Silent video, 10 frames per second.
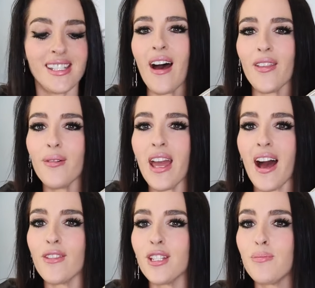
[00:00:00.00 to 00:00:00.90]
Now that we
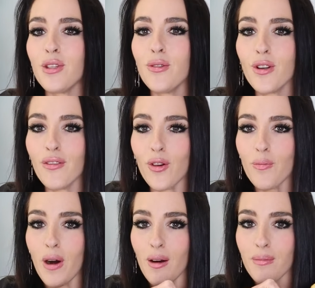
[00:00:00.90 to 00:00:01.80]
have this
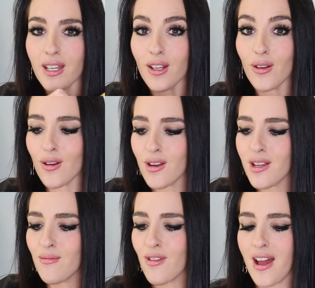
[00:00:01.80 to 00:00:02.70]
beautiful pumpkin
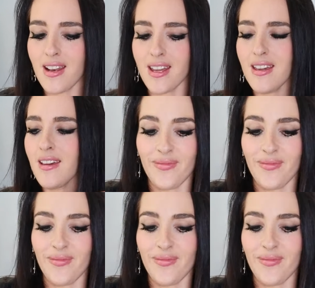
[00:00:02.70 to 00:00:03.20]
cream ready,